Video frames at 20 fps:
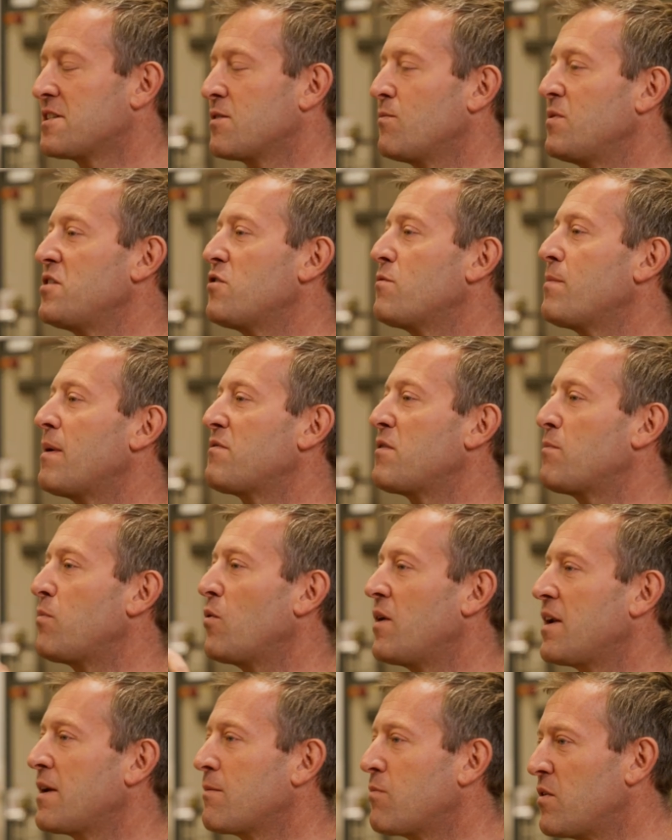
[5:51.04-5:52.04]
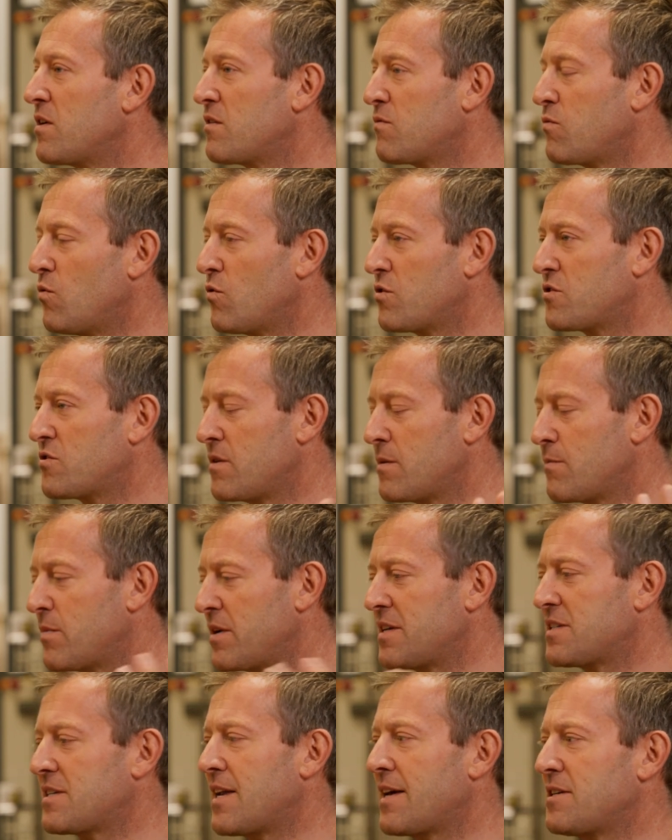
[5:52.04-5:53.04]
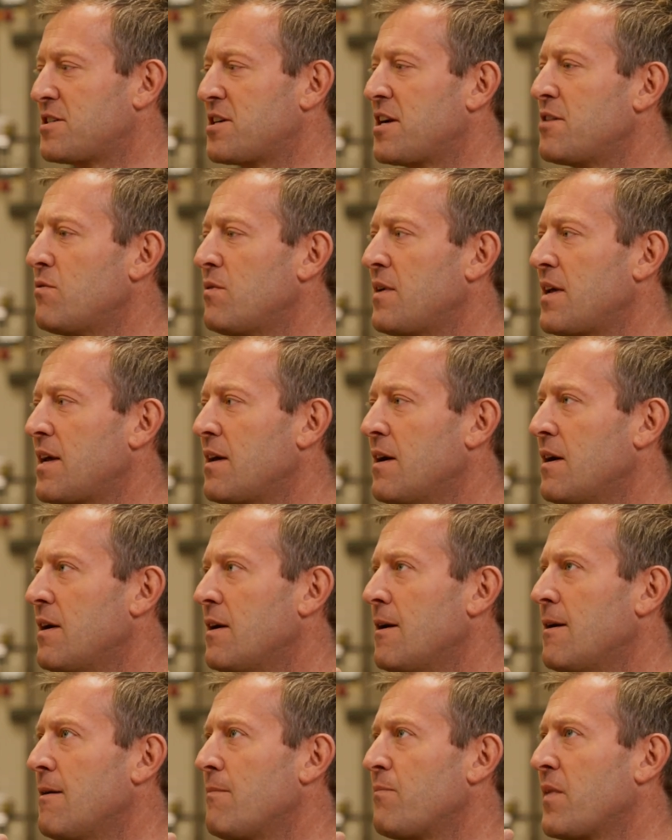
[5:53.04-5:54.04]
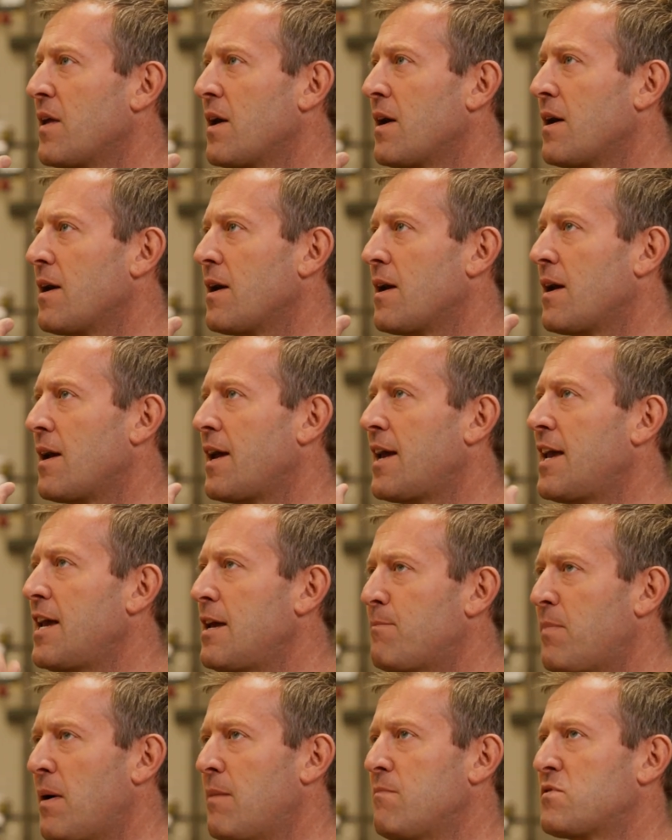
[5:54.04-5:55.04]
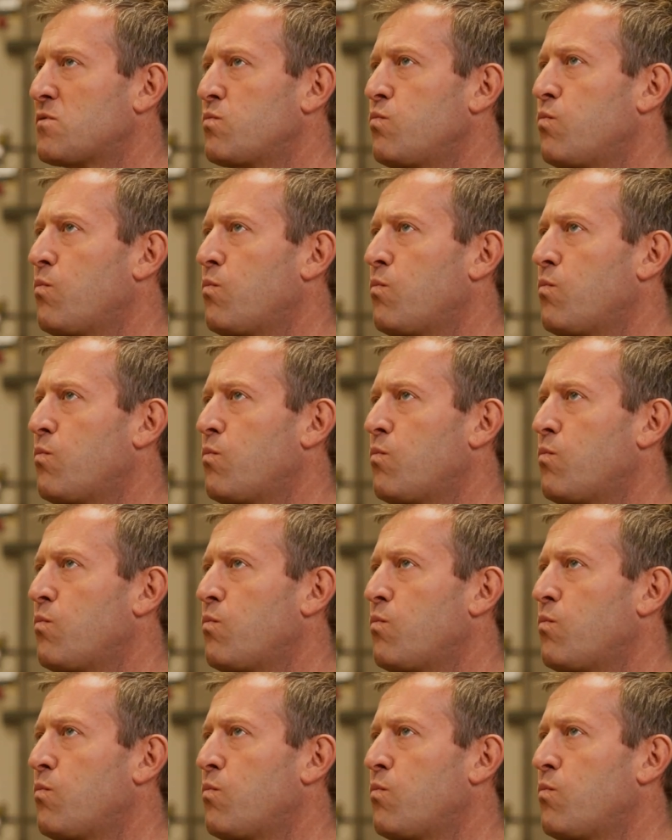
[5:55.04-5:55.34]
So when you're above the boiling point of water, but it's like generally heat pumps